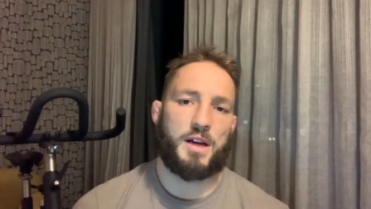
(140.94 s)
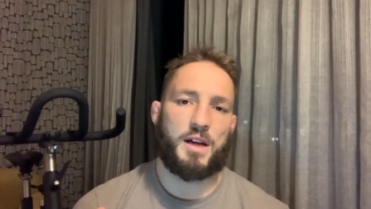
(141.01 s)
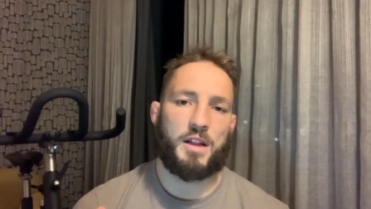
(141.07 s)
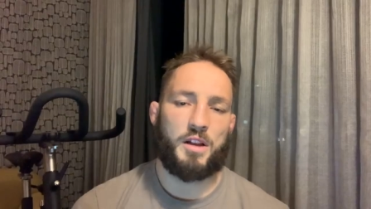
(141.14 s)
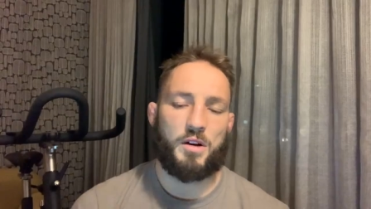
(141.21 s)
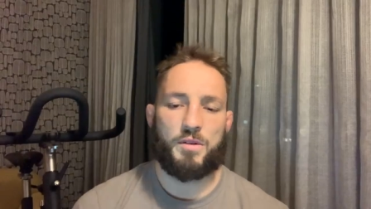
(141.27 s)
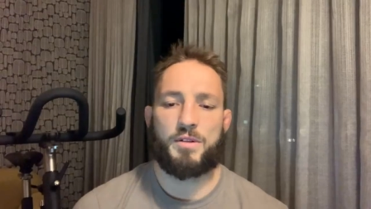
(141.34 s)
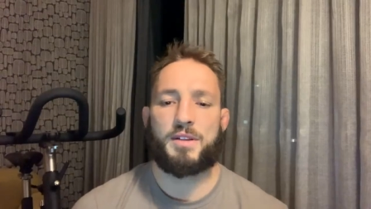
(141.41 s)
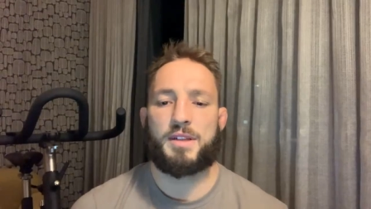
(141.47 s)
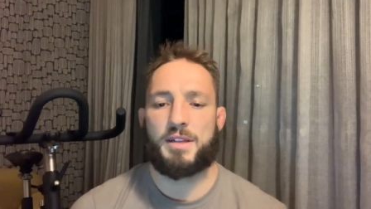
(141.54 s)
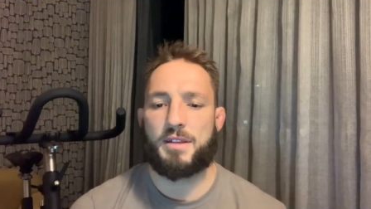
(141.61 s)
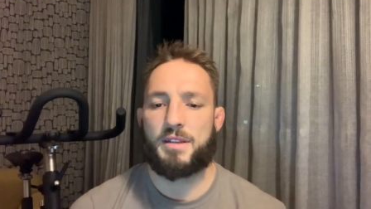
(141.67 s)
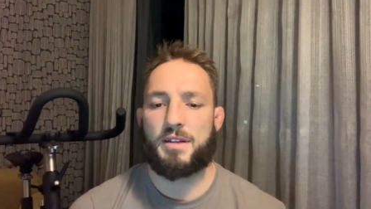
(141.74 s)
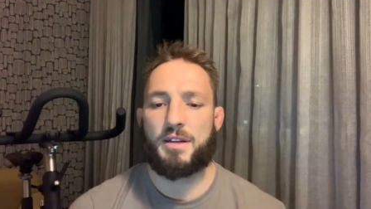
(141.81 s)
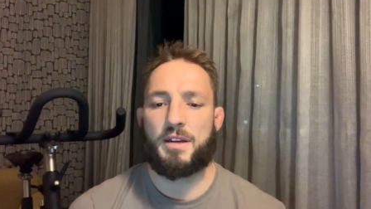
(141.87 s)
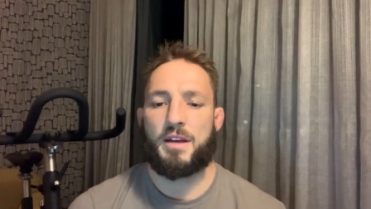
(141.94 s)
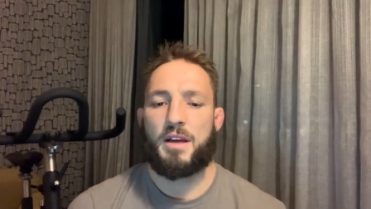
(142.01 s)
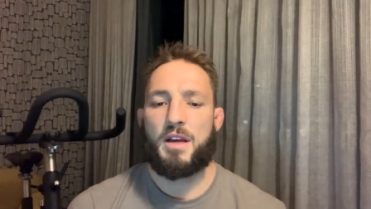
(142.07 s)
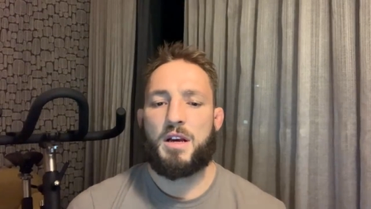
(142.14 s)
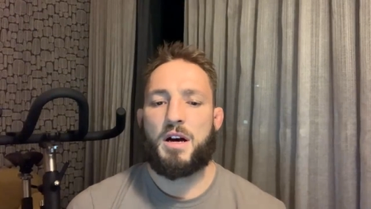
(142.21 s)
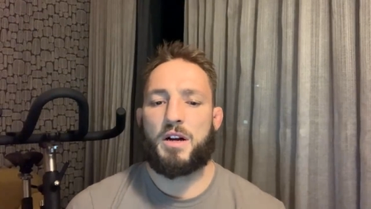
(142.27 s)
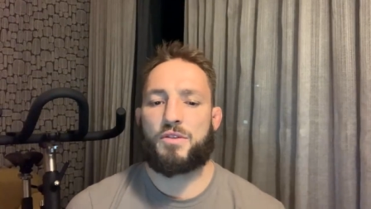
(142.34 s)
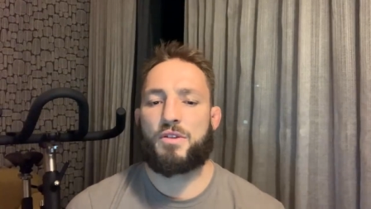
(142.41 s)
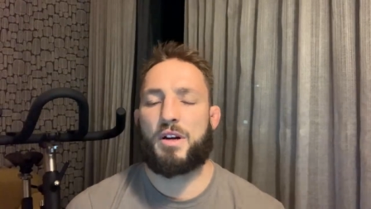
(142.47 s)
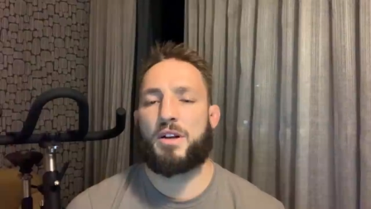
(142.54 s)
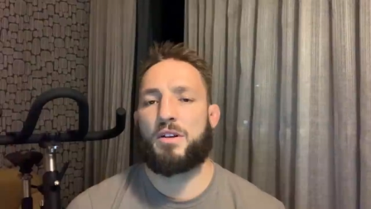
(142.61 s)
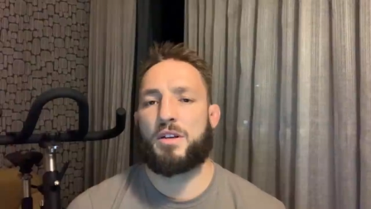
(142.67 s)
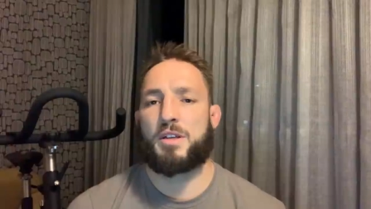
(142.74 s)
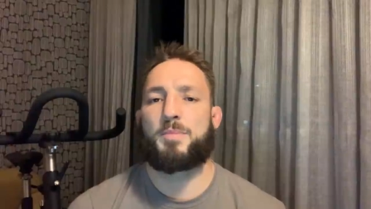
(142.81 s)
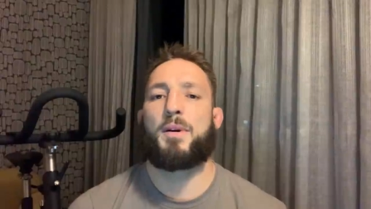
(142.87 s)
uh, lower intensity. I try to
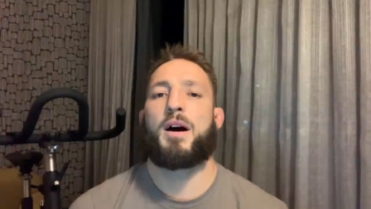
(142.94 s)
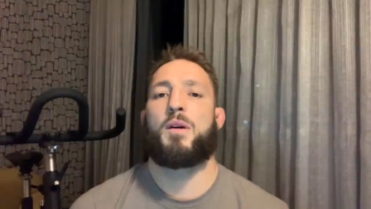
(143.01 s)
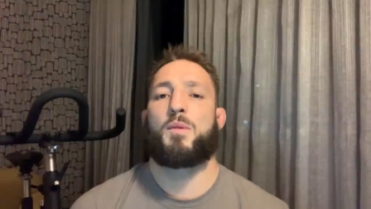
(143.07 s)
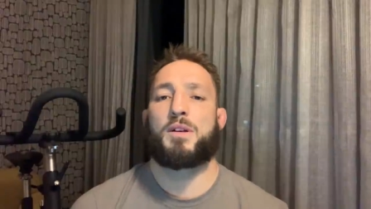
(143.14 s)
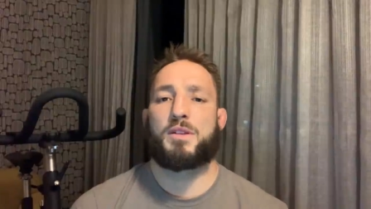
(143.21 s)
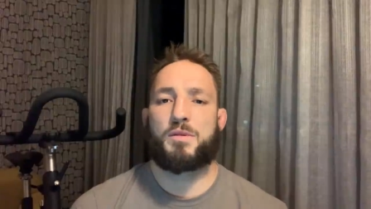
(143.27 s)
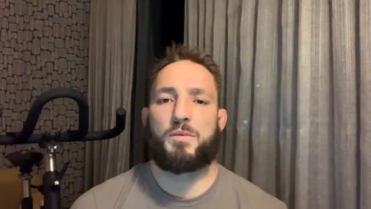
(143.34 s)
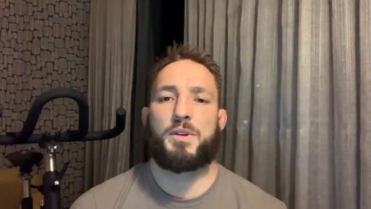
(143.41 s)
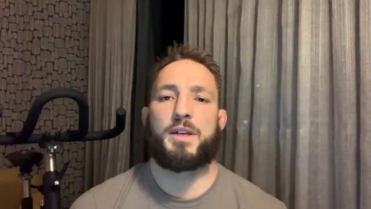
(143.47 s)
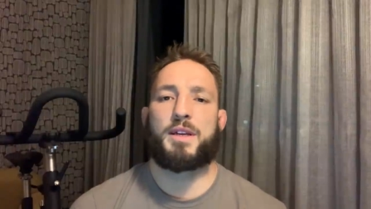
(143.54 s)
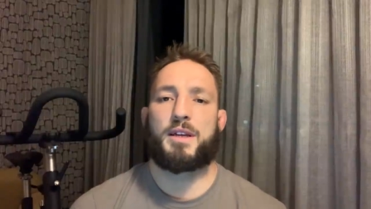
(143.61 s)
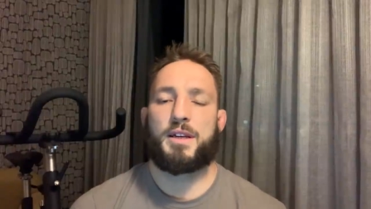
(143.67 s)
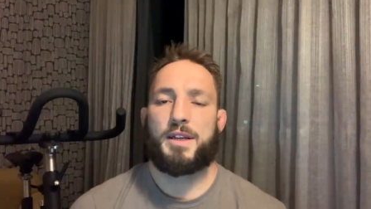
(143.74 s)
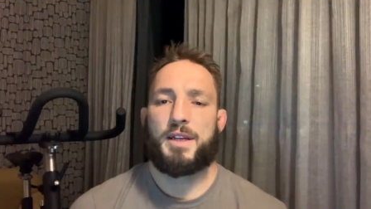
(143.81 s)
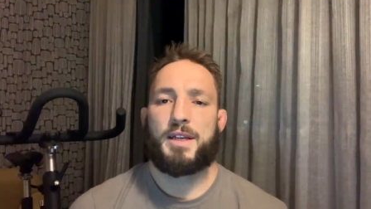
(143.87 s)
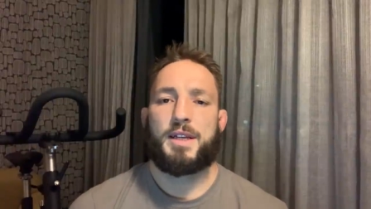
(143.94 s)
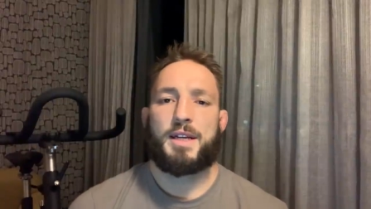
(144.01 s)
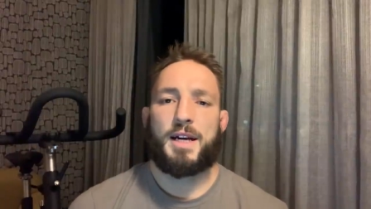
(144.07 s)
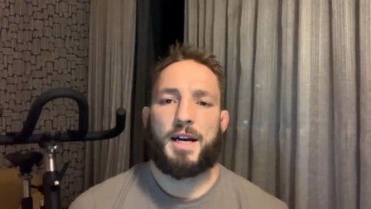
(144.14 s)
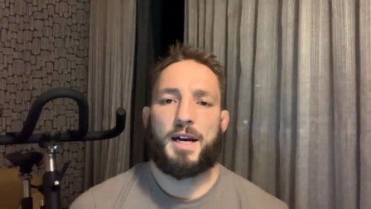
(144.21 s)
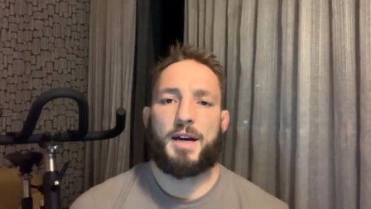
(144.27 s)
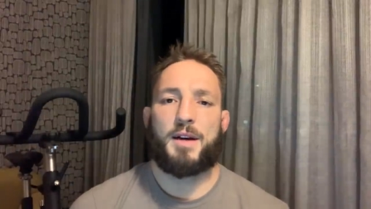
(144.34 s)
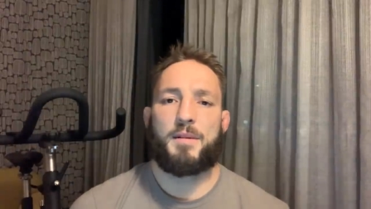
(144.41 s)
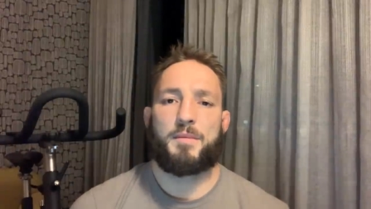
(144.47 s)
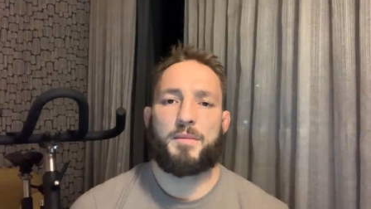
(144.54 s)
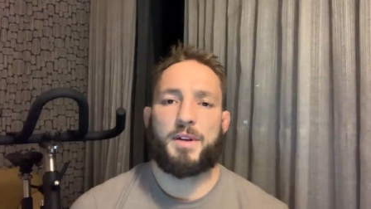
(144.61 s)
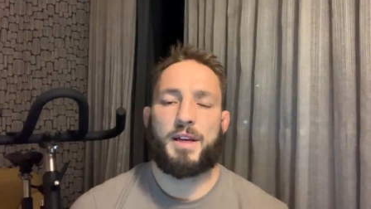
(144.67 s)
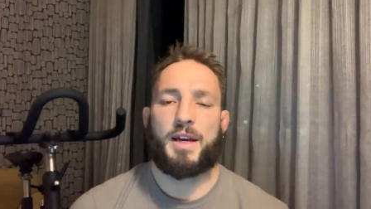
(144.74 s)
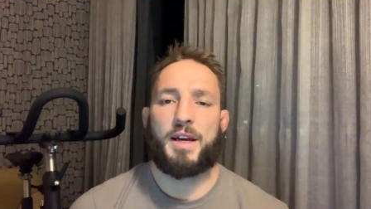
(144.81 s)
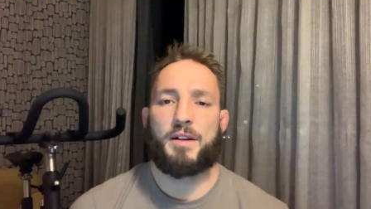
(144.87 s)
only spar once a week um,
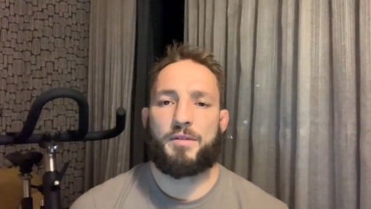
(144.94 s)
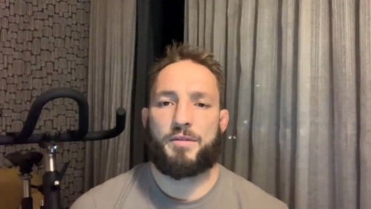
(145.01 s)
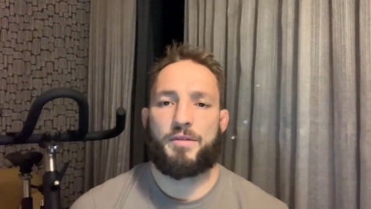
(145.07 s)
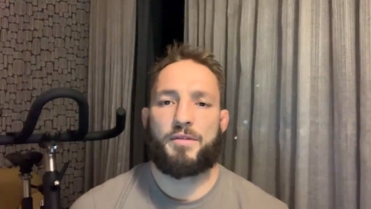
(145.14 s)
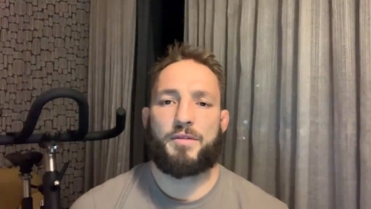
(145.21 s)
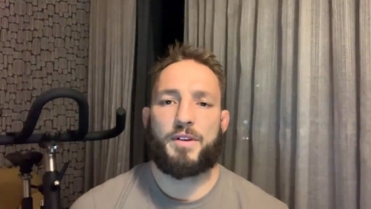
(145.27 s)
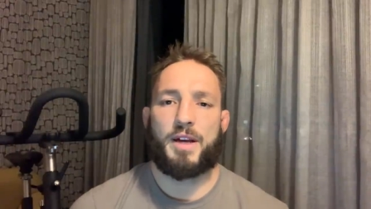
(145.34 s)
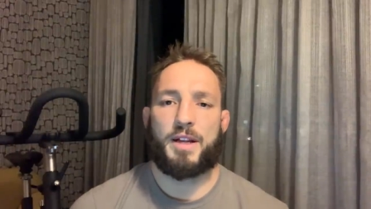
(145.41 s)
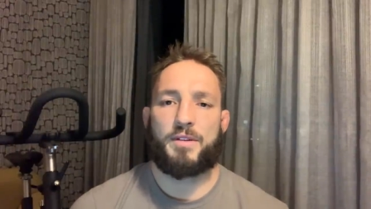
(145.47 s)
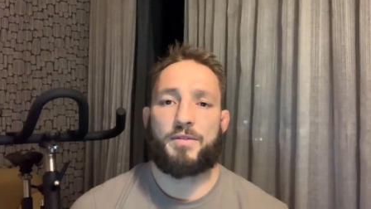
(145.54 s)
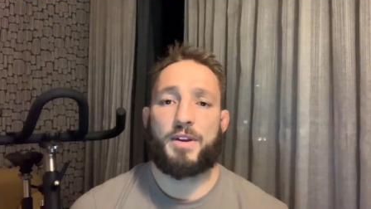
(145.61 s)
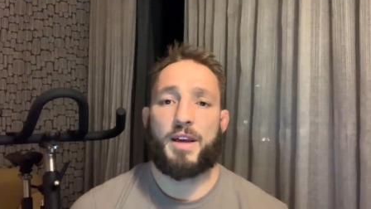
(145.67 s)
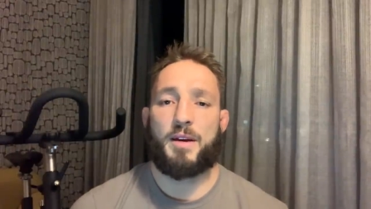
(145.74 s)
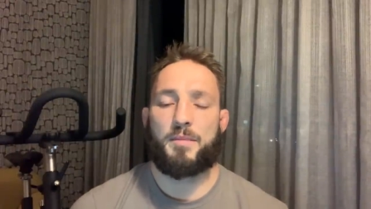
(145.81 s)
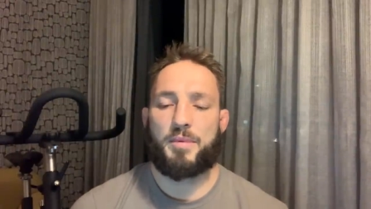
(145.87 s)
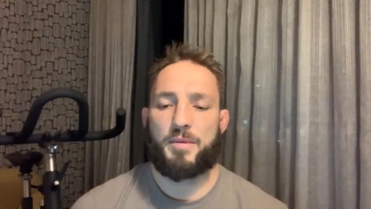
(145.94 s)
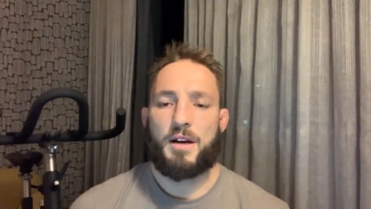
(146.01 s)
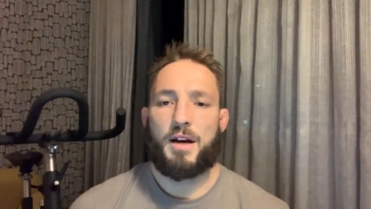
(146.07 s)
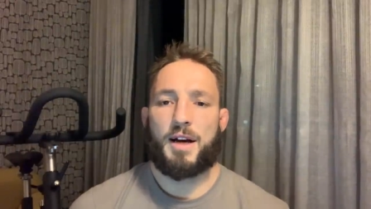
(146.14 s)
out of out of camp.